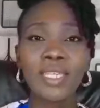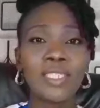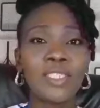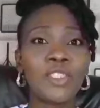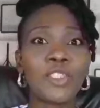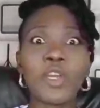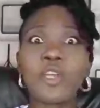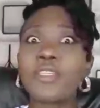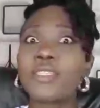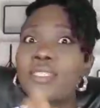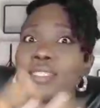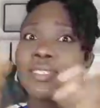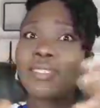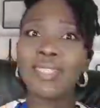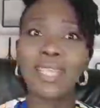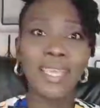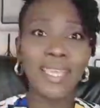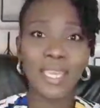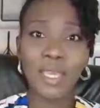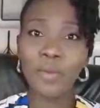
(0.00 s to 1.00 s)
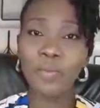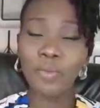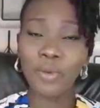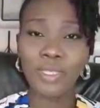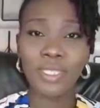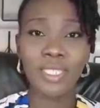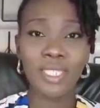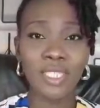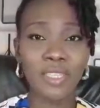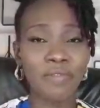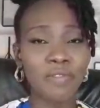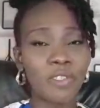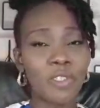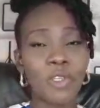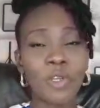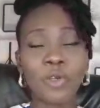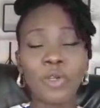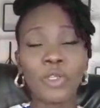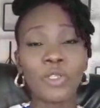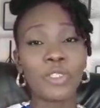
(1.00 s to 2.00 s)
Just thinking positive is not
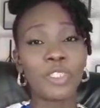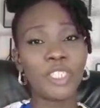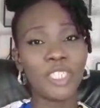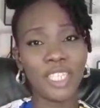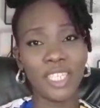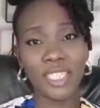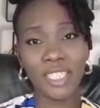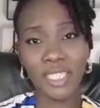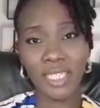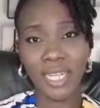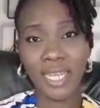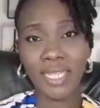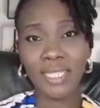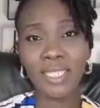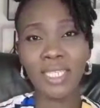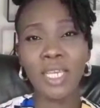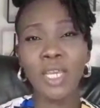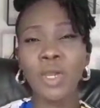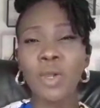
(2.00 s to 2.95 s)
going to change that.